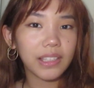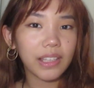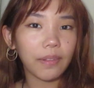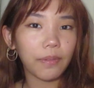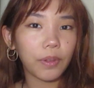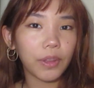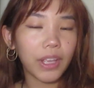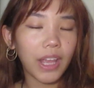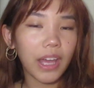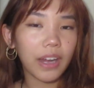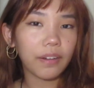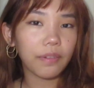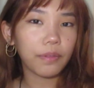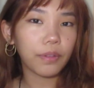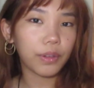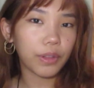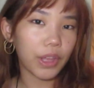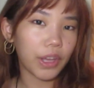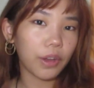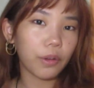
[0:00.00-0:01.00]
I've only had it
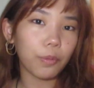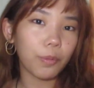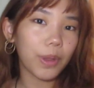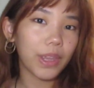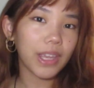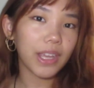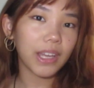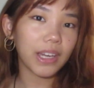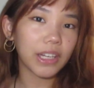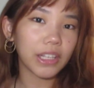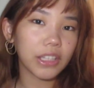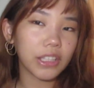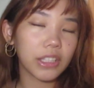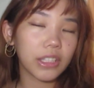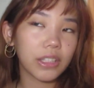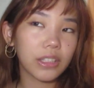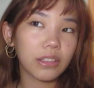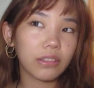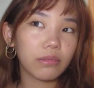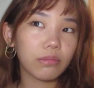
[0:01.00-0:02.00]
for like a week and
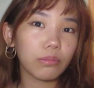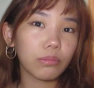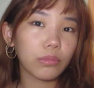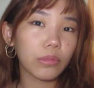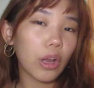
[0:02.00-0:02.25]
it's